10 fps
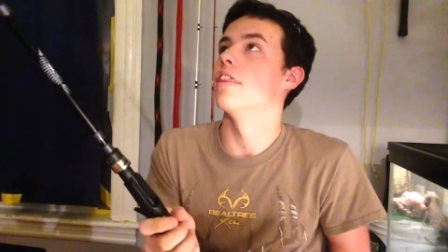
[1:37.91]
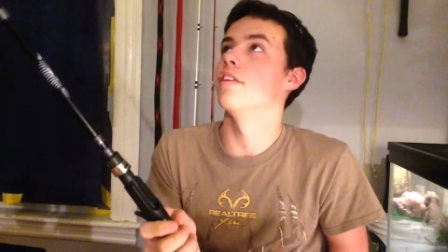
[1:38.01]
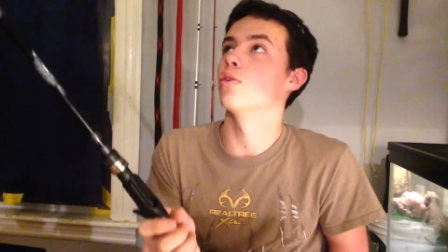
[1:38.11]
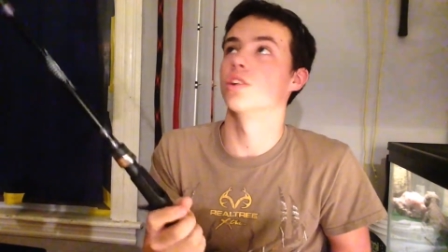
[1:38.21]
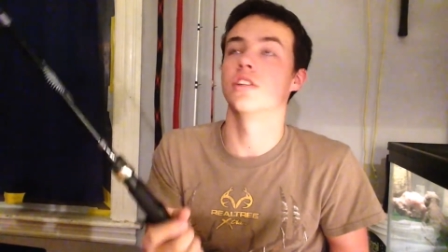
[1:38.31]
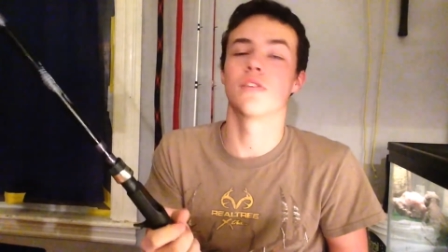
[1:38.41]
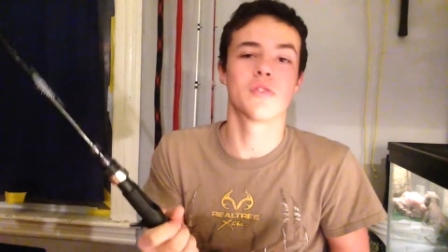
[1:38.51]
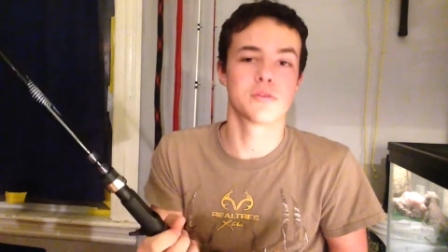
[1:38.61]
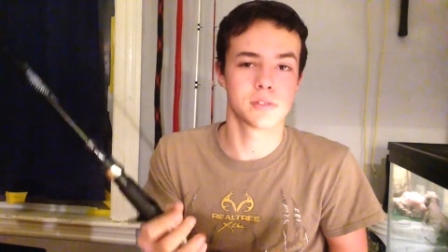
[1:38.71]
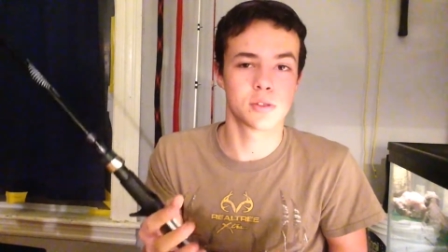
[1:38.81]
The only
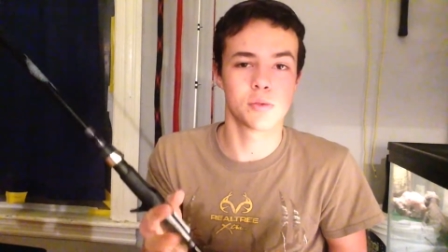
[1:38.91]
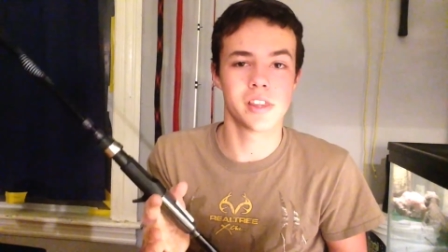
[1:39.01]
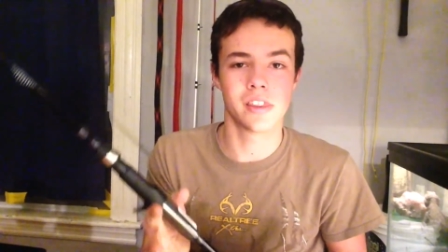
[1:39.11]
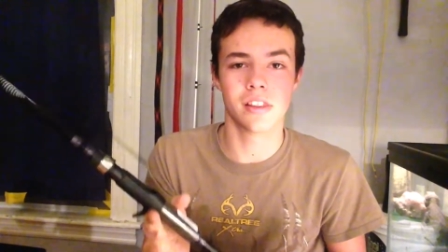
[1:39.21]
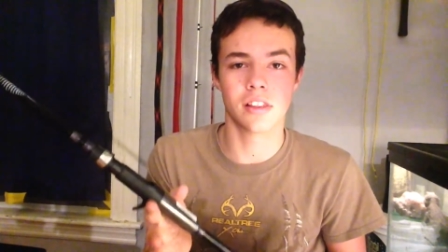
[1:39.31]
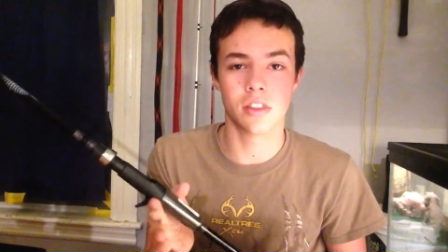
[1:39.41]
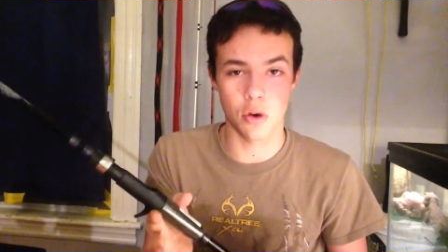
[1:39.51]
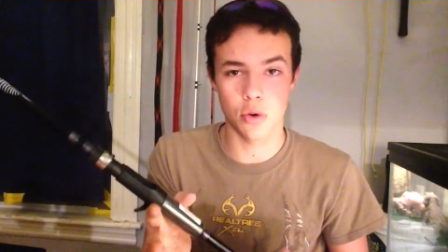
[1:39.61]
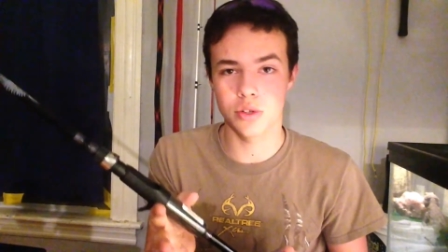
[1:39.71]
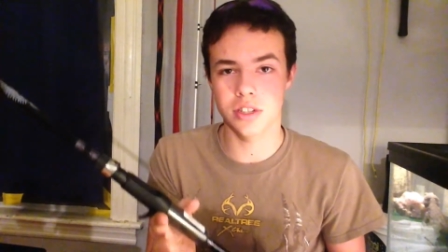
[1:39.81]
difference between
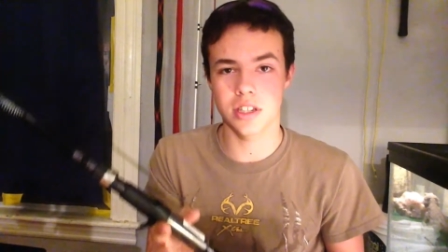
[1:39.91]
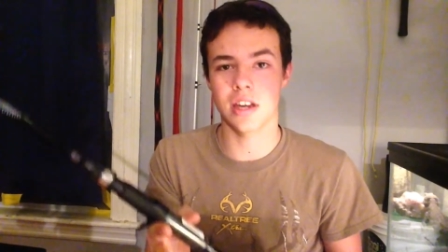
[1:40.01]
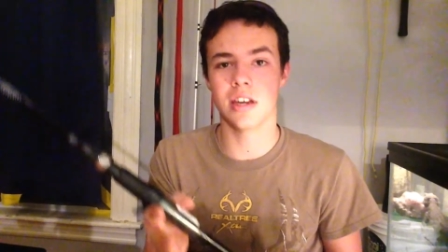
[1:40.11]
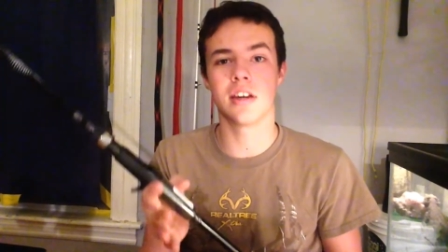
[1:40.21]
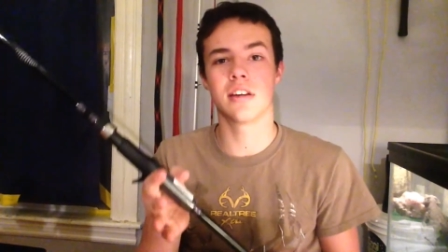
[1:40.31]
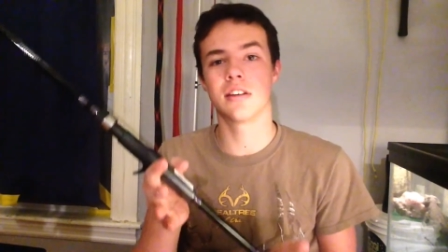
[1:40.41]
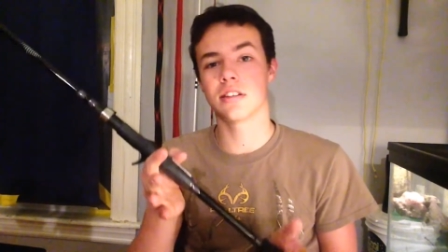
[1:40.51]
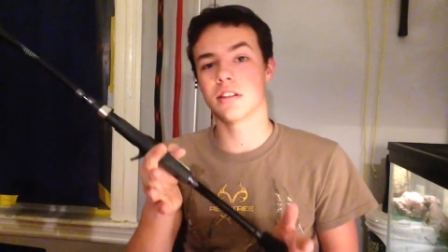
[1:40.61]
those and